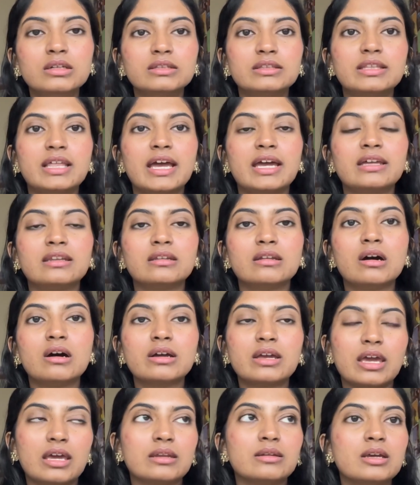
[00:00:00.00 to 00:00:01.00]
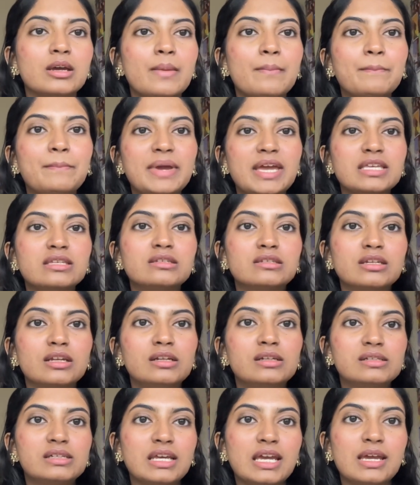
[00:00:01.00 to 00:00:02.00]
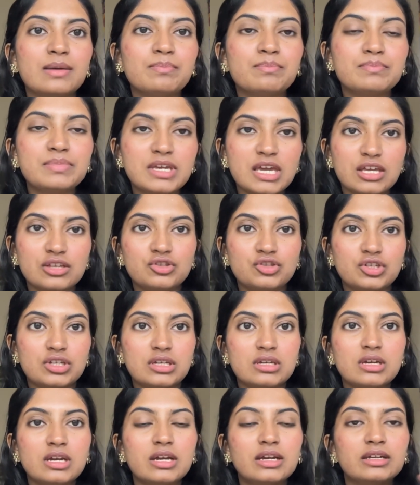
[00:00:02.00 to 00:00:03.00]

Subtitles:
then again, pastel tape PNG.